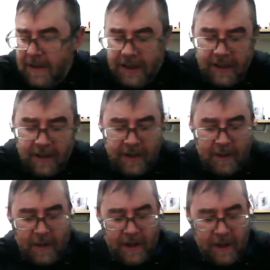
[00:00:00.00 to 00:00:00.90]
and I
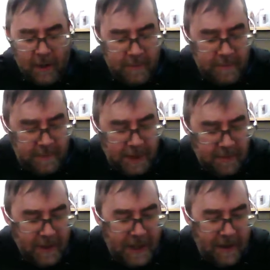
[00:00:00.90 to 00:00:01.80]
want to help
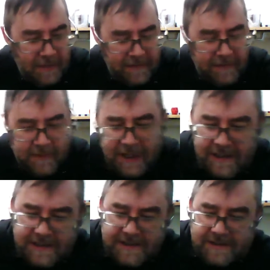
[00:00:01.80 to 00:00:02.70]
people out. I mean, for me,
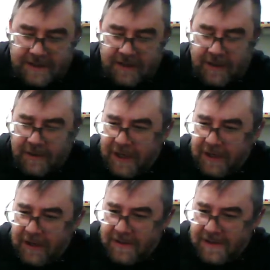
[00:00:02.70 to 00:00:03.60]
it's, everybody
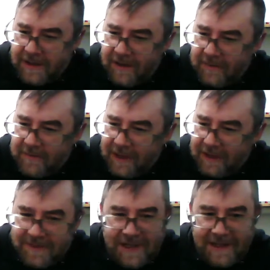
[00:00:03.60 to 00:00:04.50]
knows, I don't know,
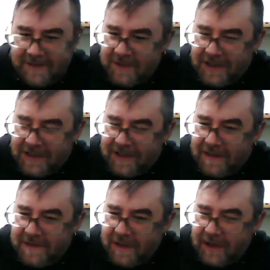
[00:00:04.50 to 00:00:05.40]
I've said this a million
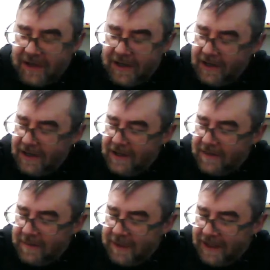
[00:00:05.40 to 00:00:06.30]
times, but
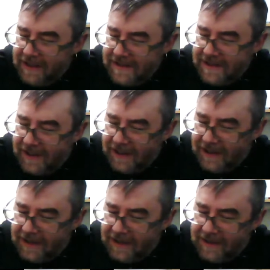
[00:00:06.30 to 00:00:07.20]
for me, it's,
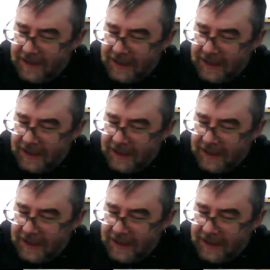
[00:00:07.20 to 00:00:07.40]
there's